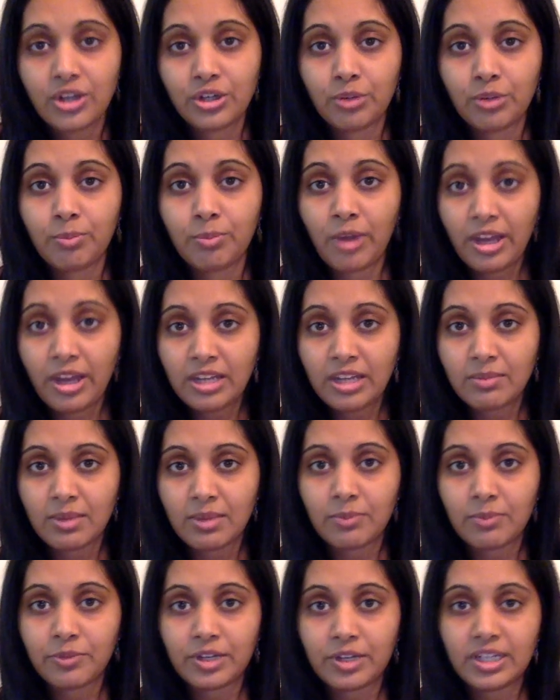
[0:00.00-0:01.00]
Your body
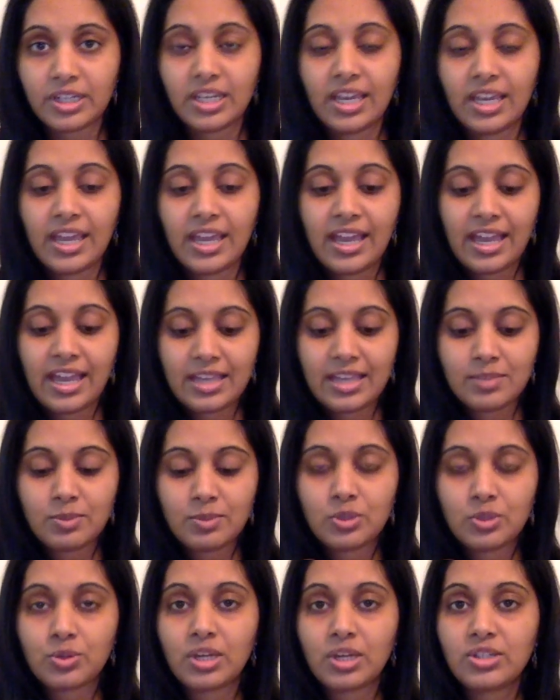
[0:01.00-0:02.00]
memory has
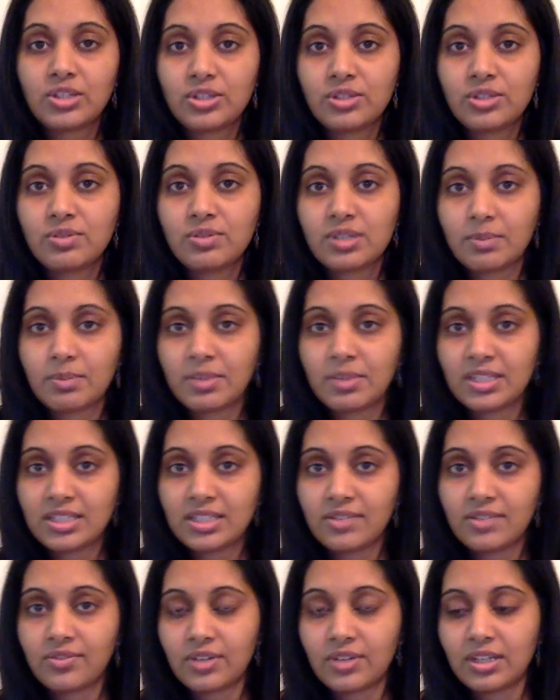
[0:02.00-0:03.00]
been trained to do something
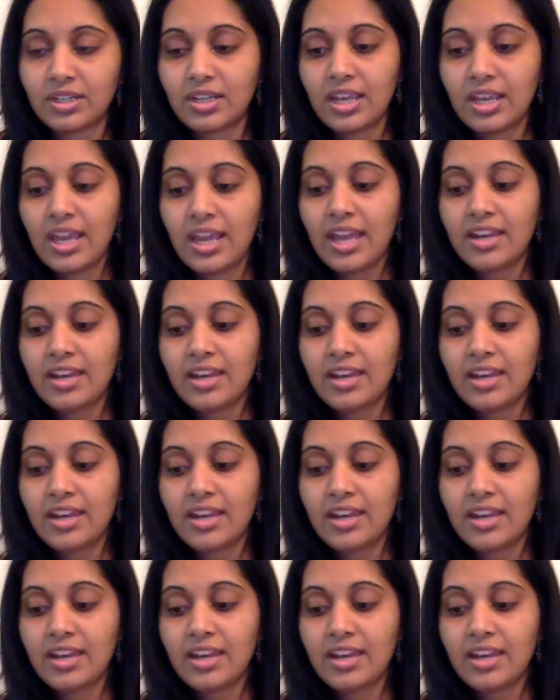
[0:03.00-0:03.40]
different.